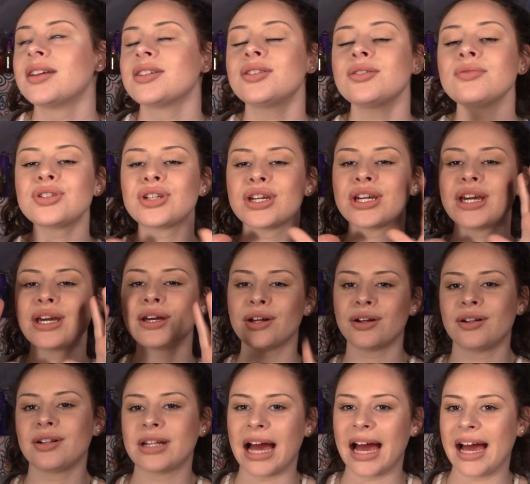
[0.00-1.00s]
So
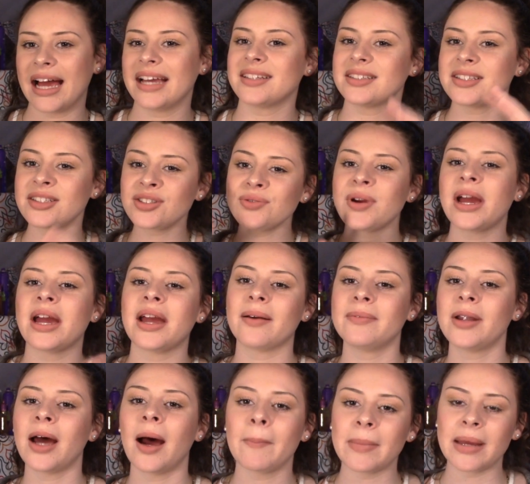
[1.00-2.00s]
chill, guys. It's okay.
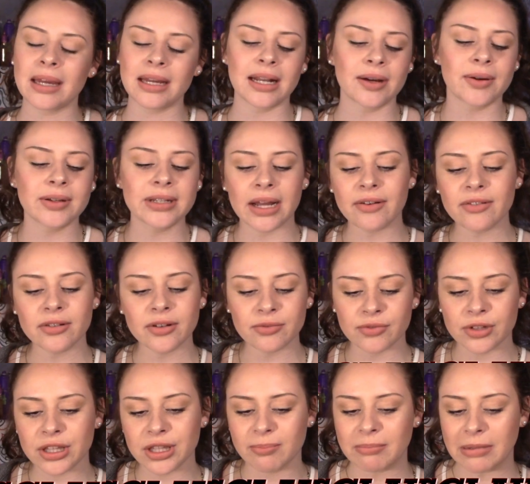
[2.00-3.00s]
I'm not mean. I would never
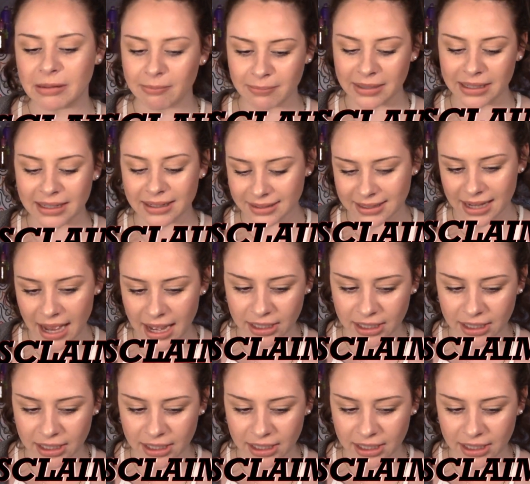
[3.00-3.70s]
really be mean to